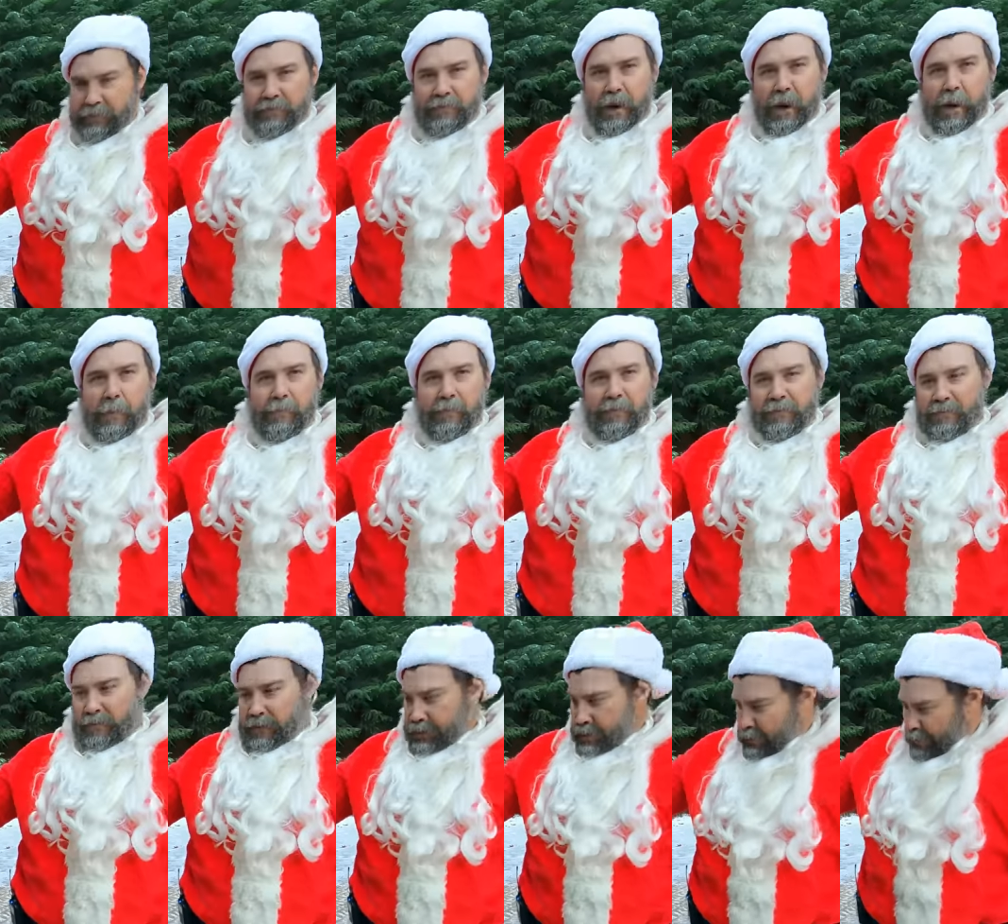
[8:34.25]
shop and
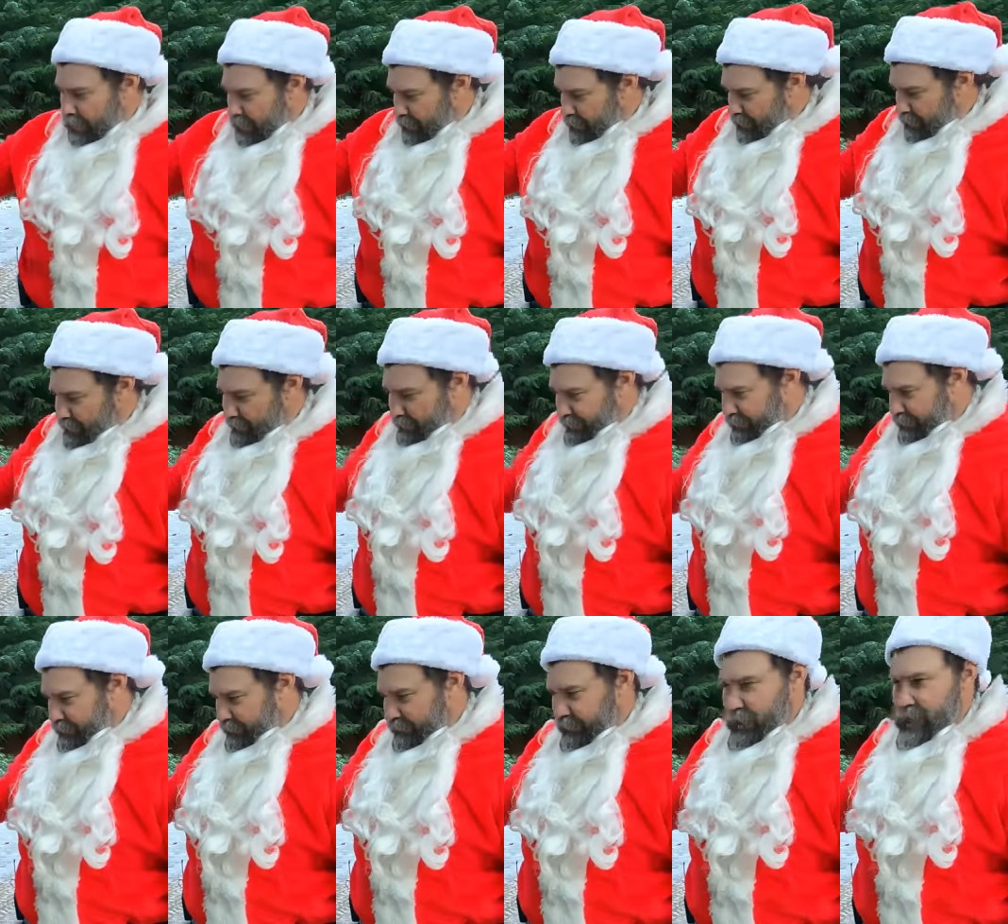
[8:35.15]
said, hey, I need to fix
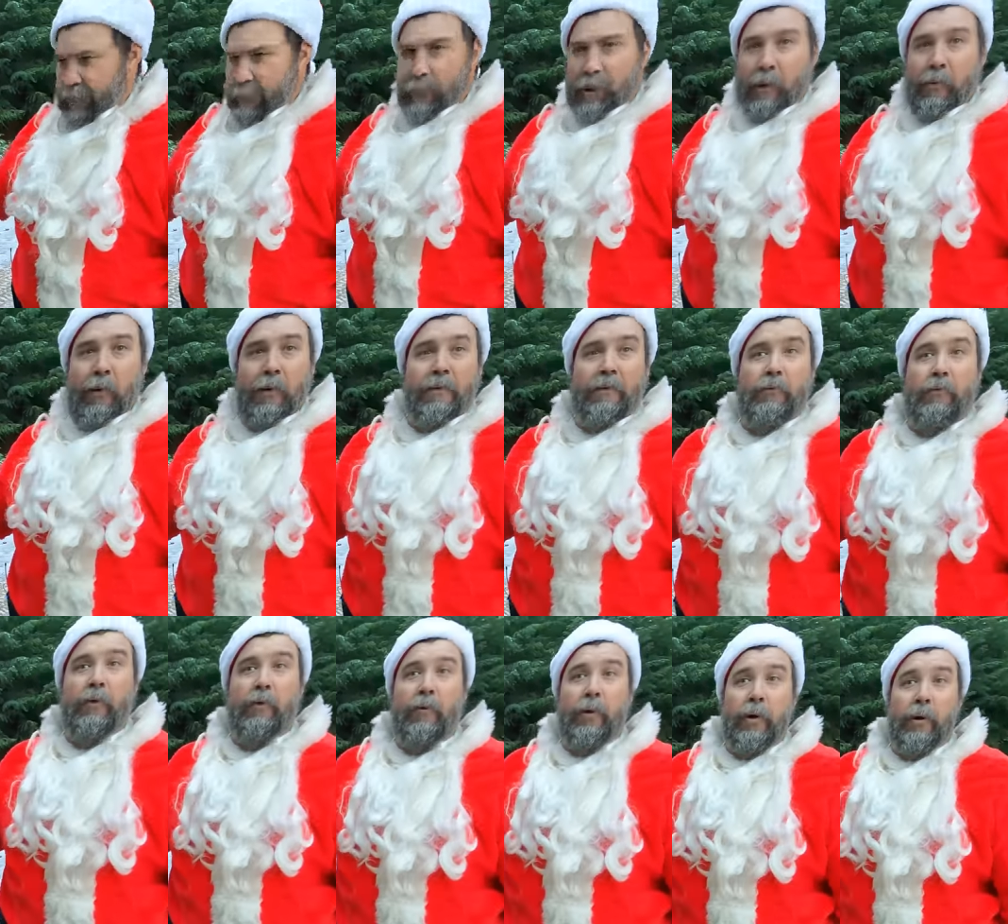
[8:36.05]
the frame, but I want some
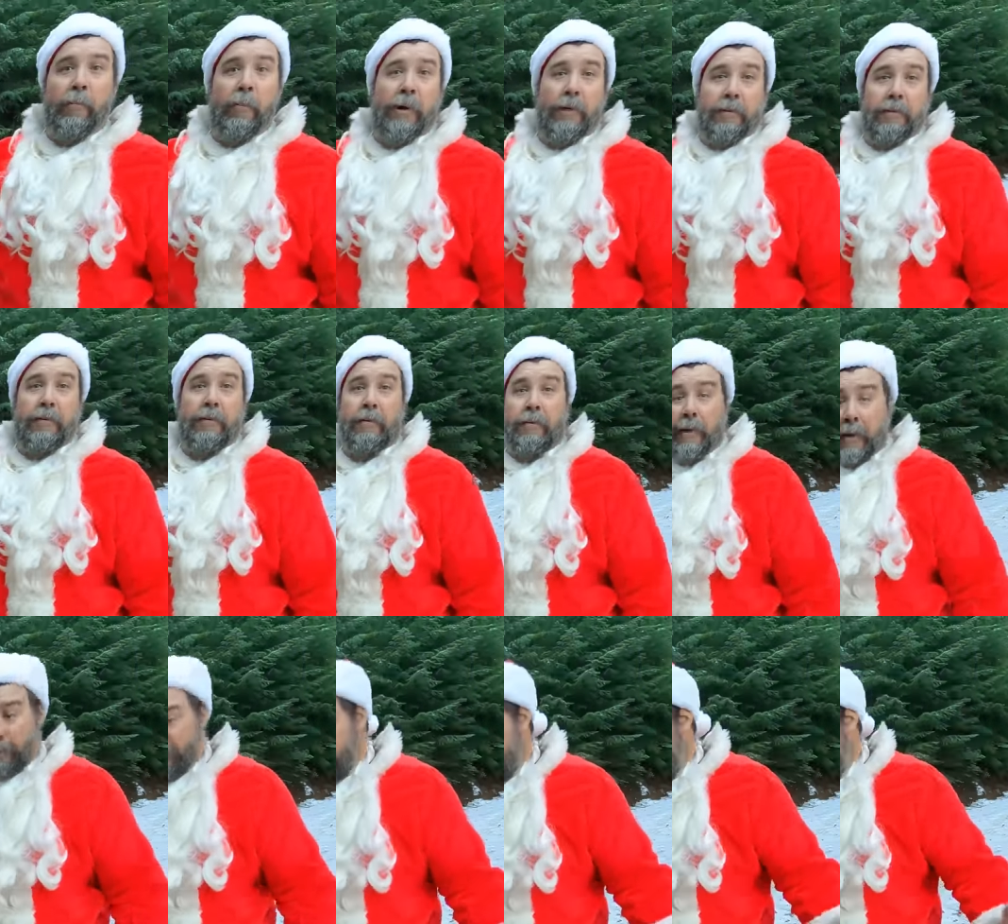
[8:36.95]
more wheelbase too.
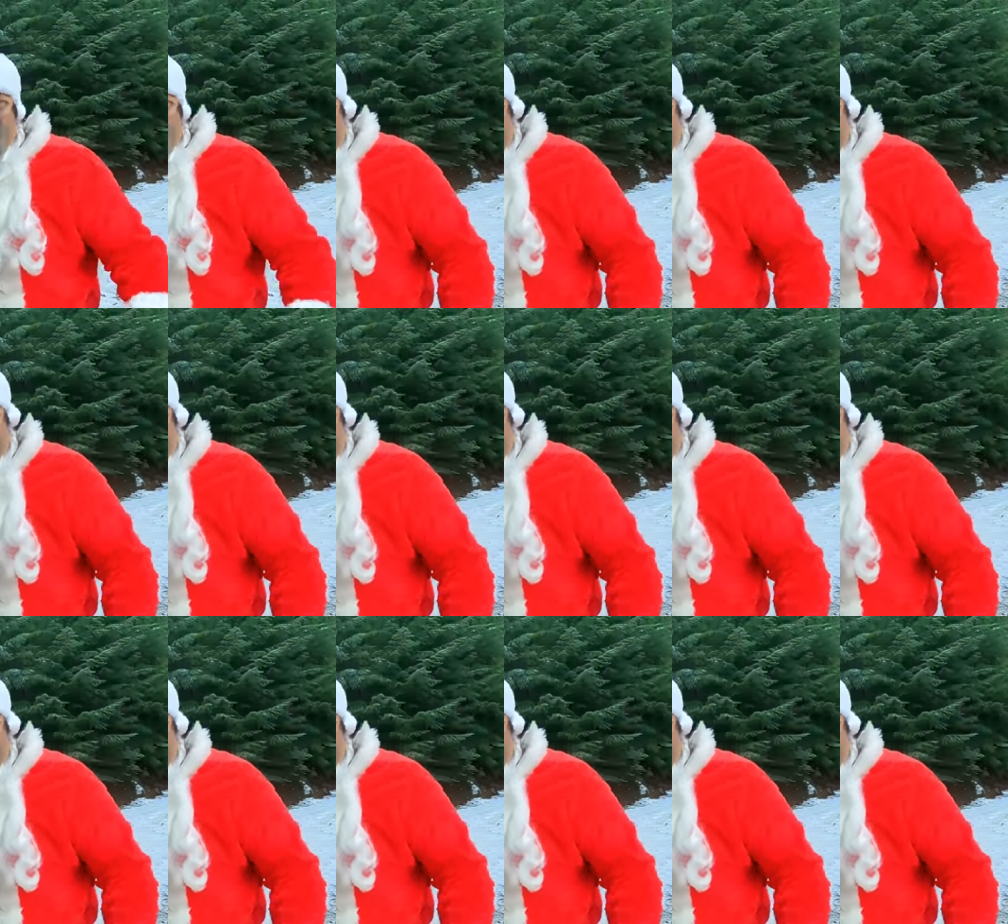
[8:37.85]
That was